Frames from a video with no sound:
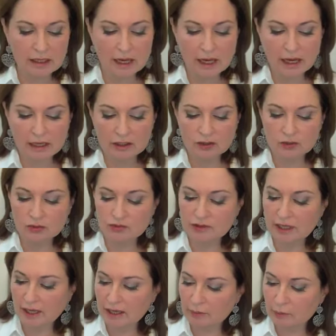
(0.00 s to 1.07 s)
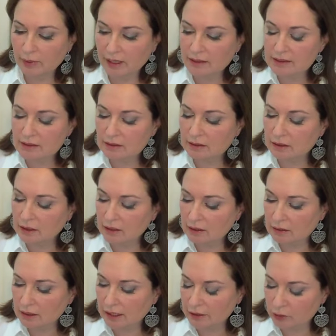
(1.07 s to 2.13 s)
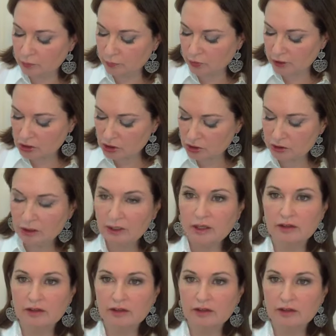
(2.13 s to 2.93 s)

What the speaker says: I used a bent liner brush.